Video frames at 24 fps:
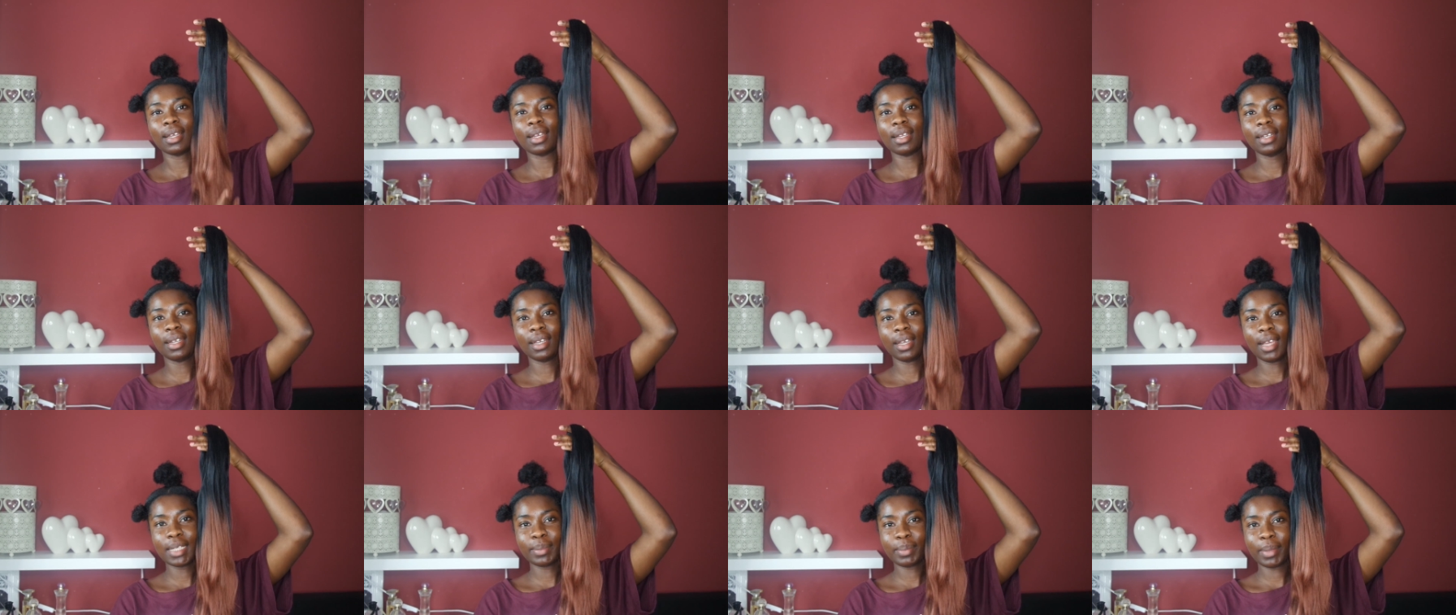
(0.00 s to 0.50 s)

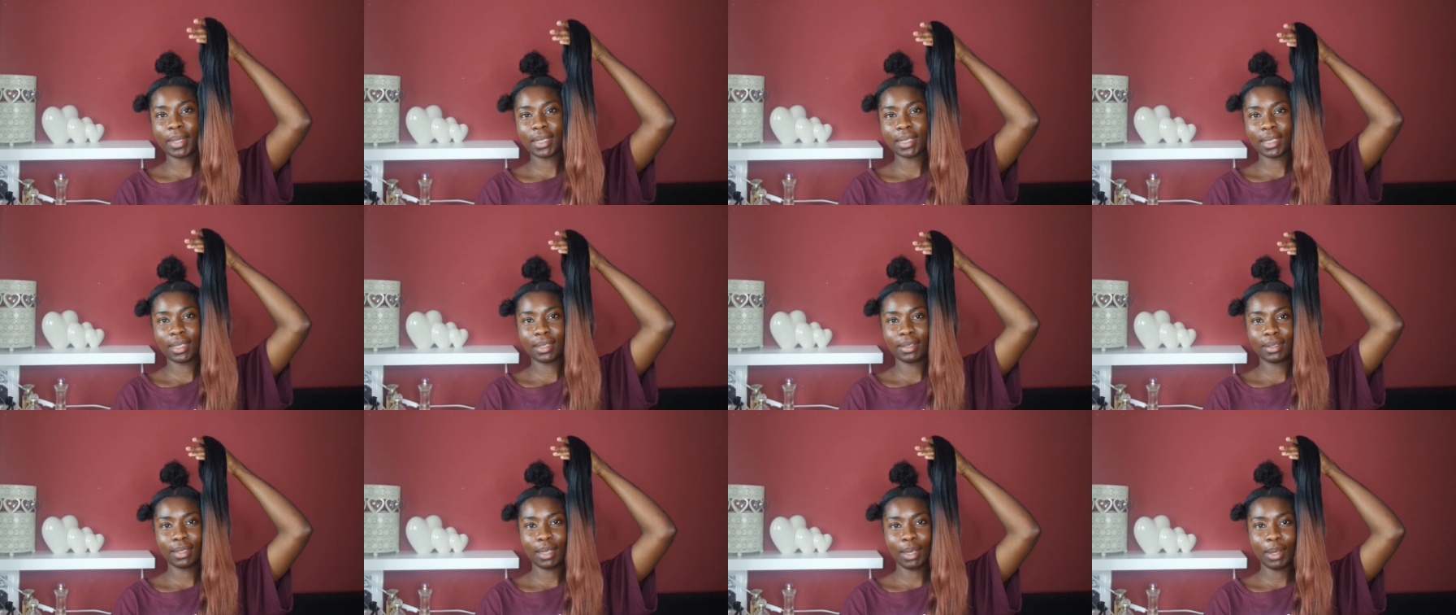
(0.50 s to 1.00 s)
And against my
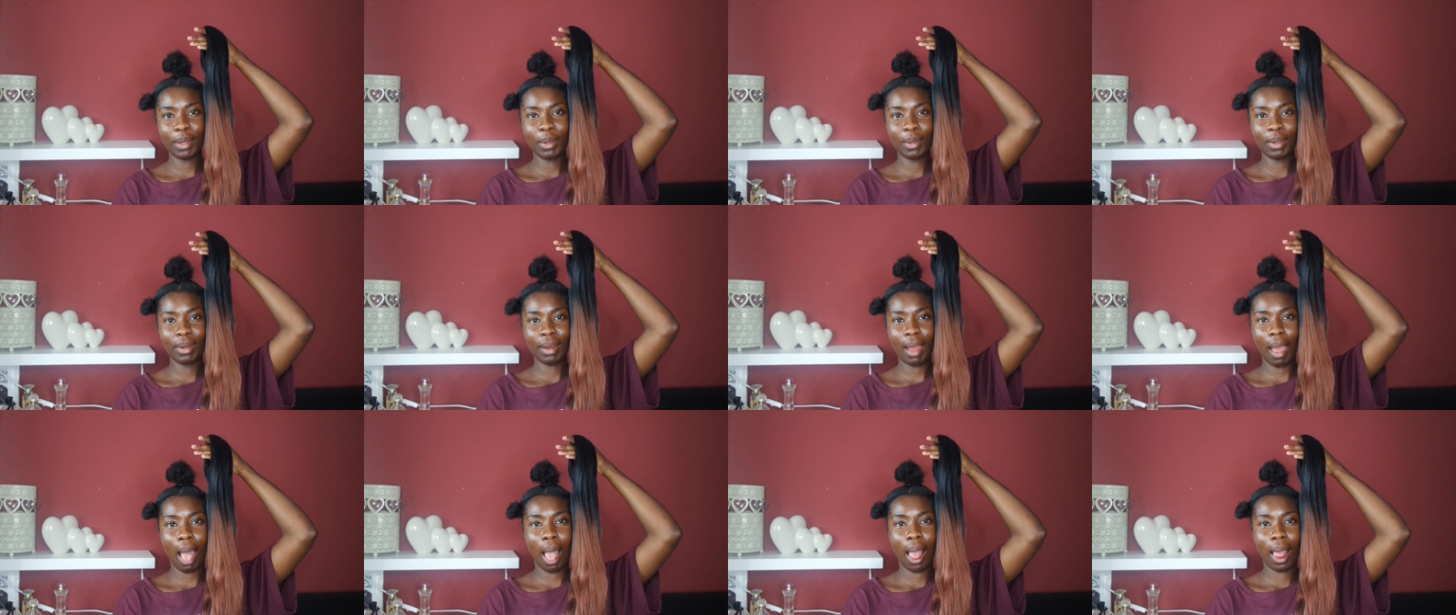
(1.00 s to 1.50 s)
skin tone,
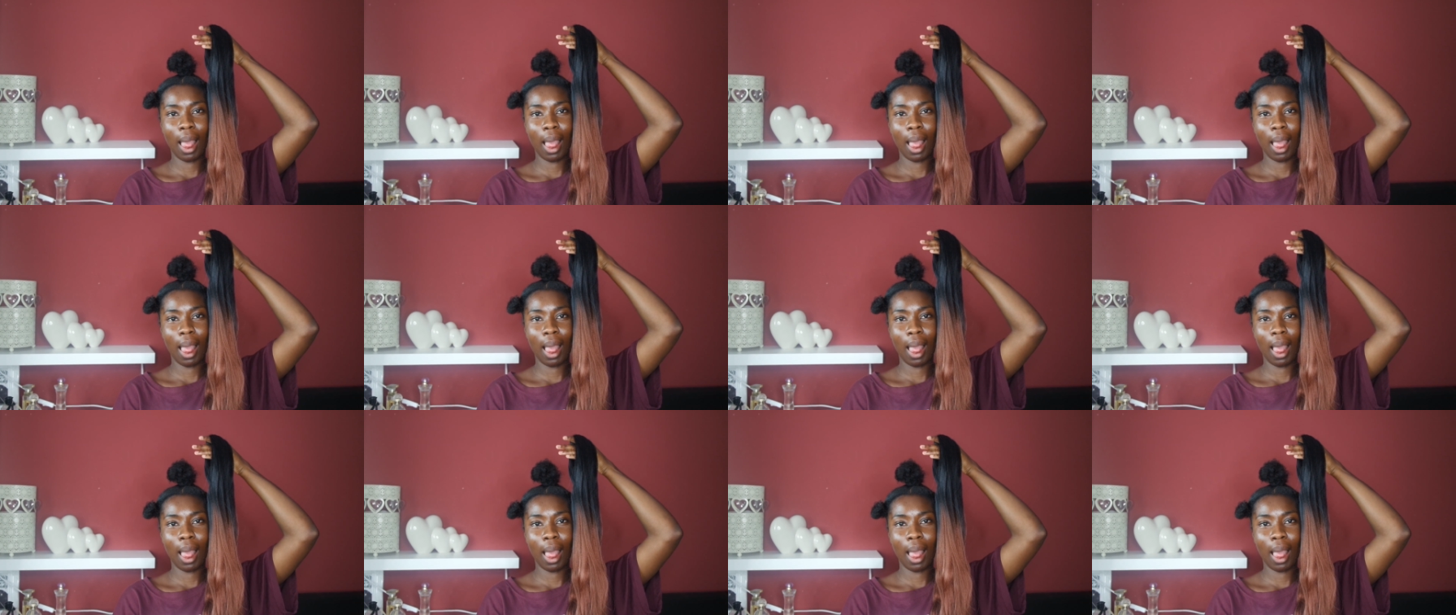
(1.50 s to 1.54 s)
